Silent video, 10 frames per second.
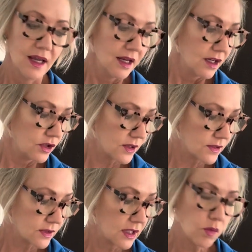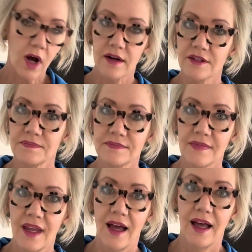You also need water.
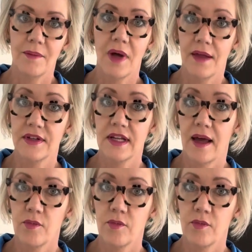The tap